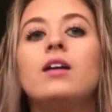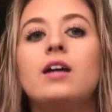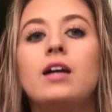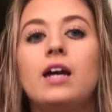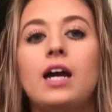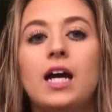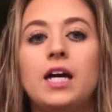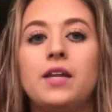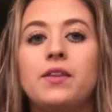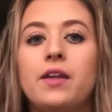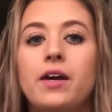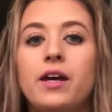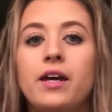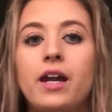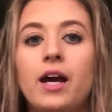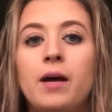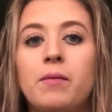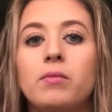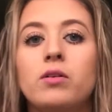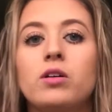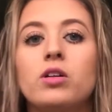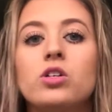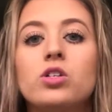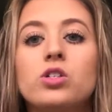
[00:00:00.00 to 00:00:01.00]
And then I'm
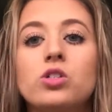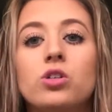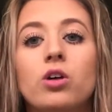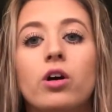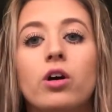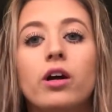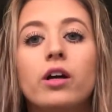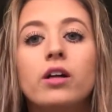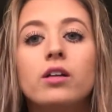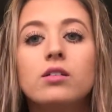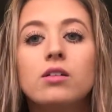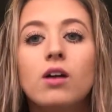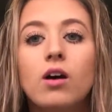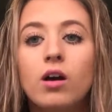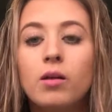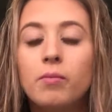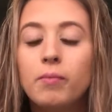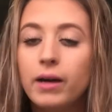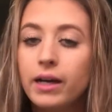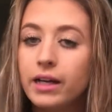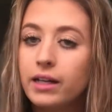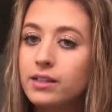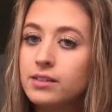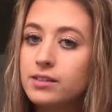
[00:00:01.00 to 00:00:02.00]
going to start on my
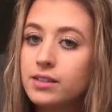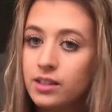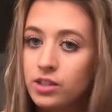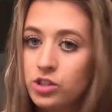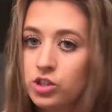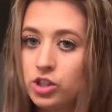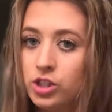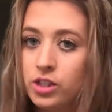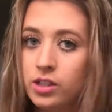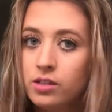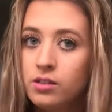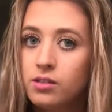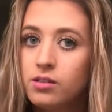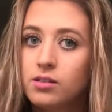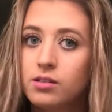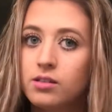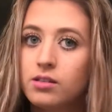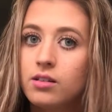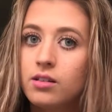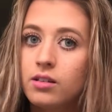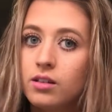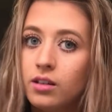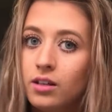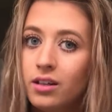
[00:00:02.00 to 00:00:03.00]
extensions
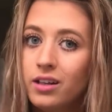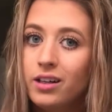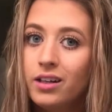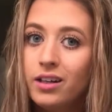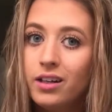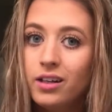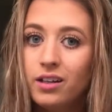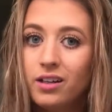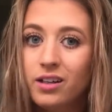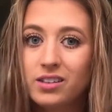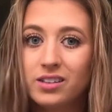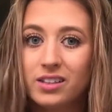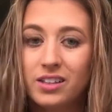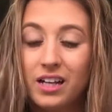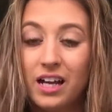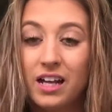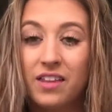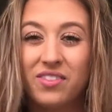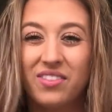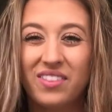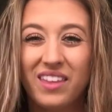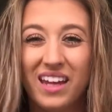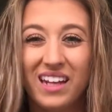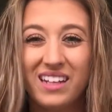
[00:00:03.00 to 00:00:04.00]
because again
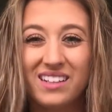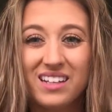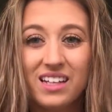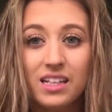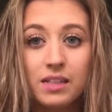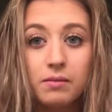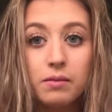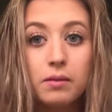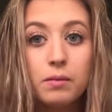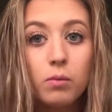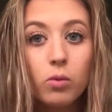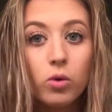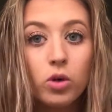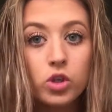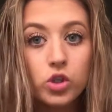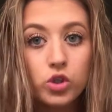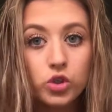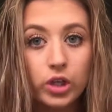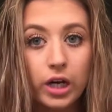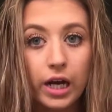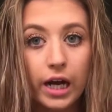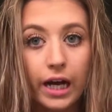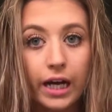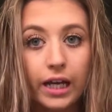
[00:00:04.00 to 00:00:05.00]
they tend to be more
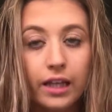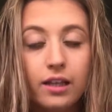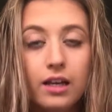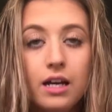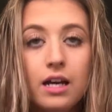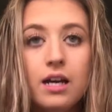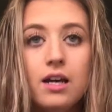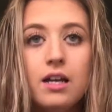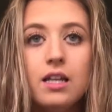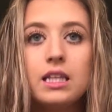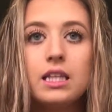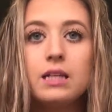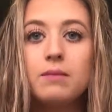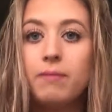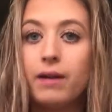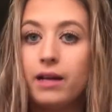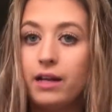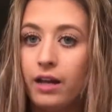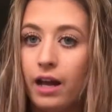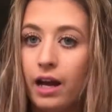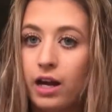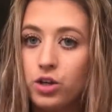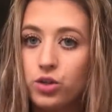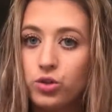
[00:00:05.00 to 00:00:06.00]
dry than my
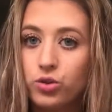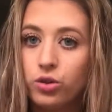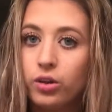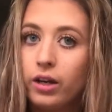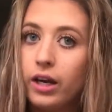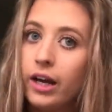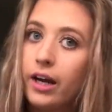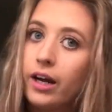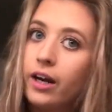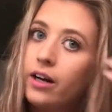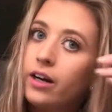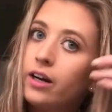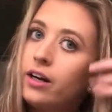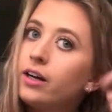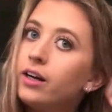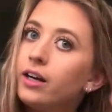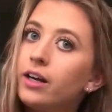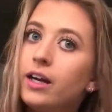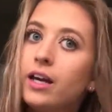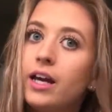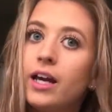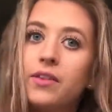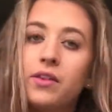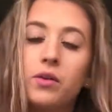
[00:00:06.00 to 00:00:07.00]
natural hair.
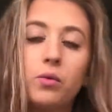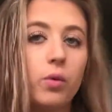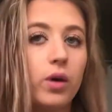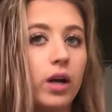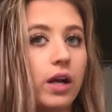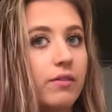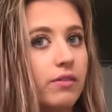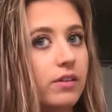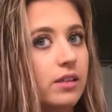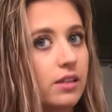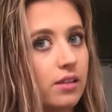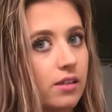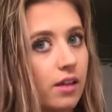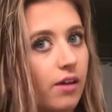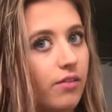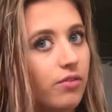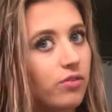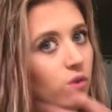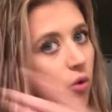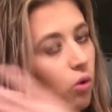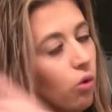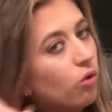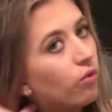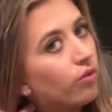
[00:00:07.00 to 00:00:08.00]
And then whatever's left
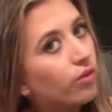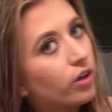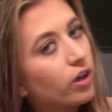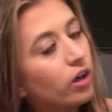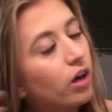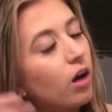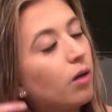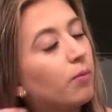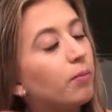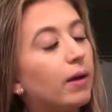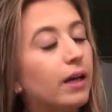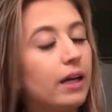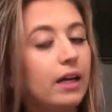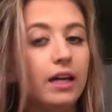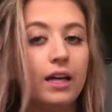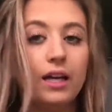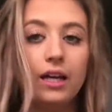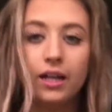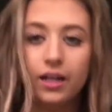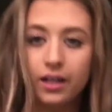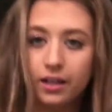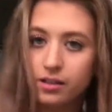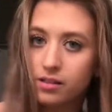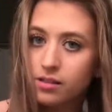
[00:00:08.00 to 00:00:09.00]
over on my
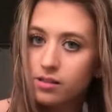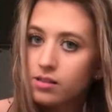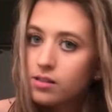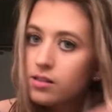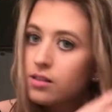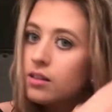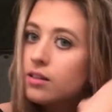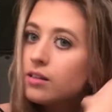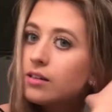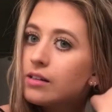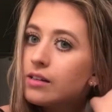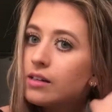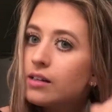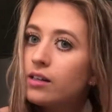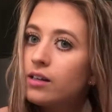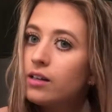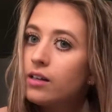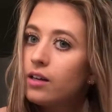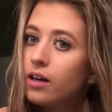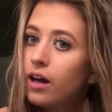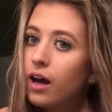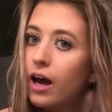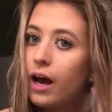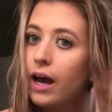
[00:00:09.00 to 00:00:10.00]
hands,
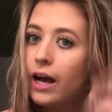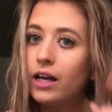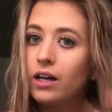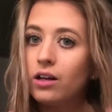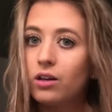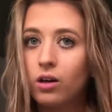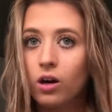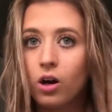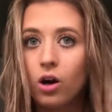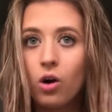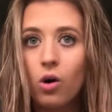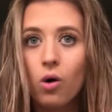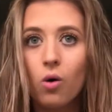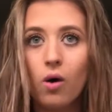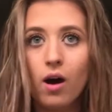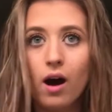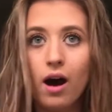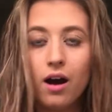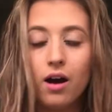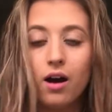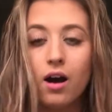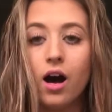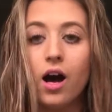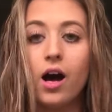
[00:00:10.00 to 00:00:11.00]
I go
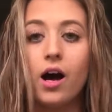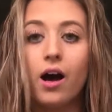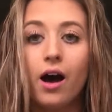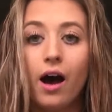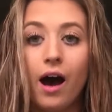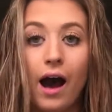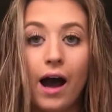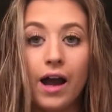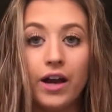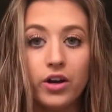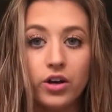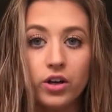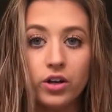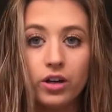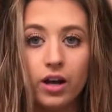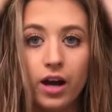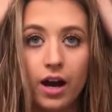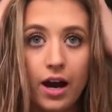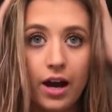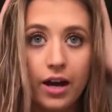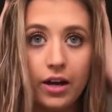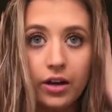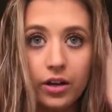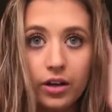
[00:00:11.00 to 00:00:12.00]
higher and
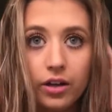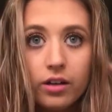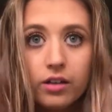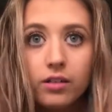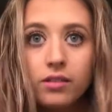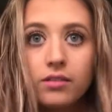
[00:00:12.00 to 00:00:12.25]
higher.